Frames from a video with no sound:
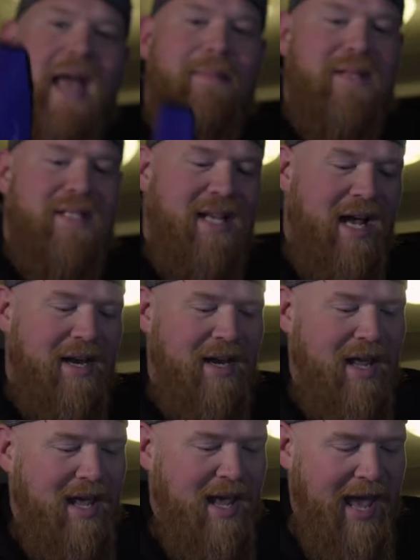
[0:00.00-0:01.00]
Amazon,
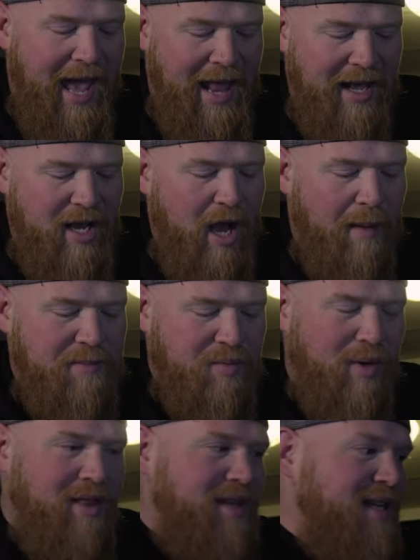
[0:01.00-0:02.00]
and it comes
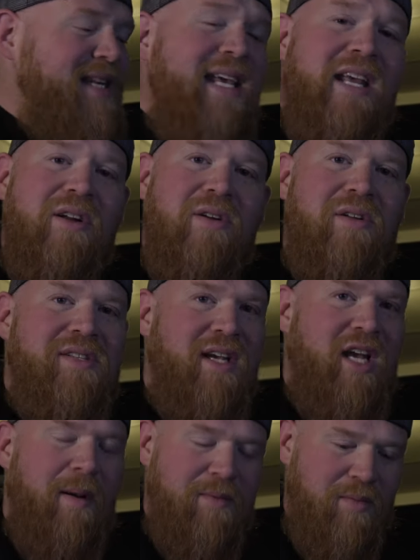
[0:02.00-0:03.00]
with needles,
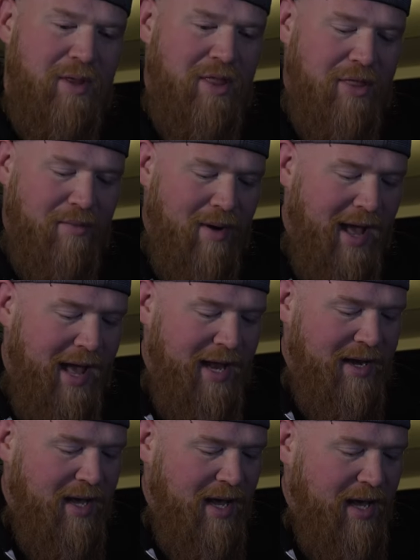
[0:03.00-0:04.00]
it comes with
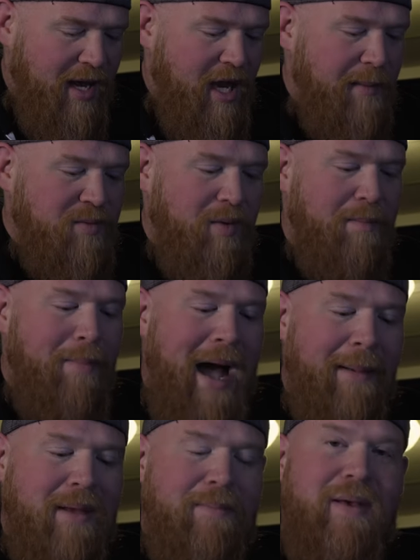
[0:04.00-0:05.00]
thread, it comes with
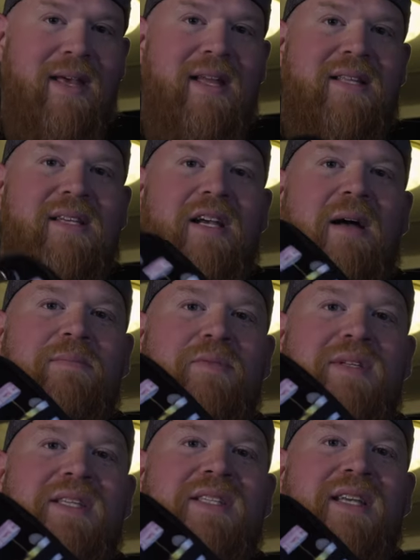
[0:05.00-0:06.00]
bobby pins, it comes
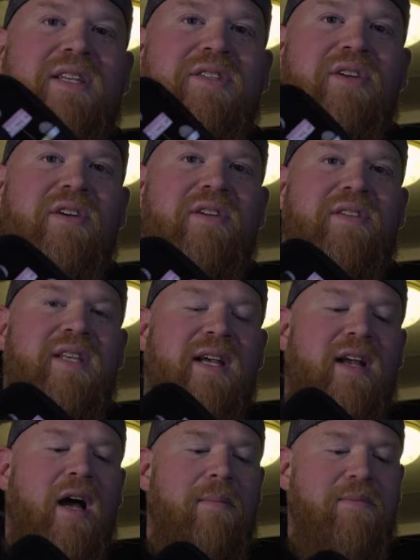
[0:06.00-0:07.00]
with scissors,
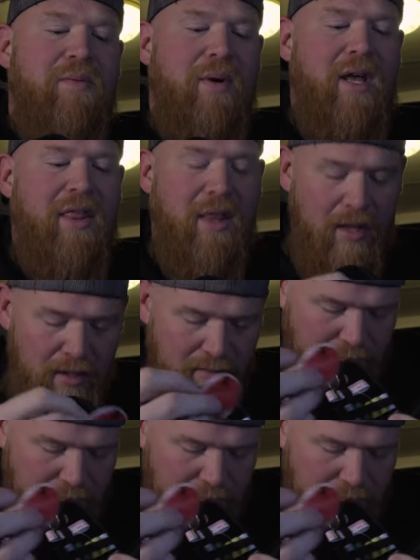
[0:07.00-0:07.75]
it comes with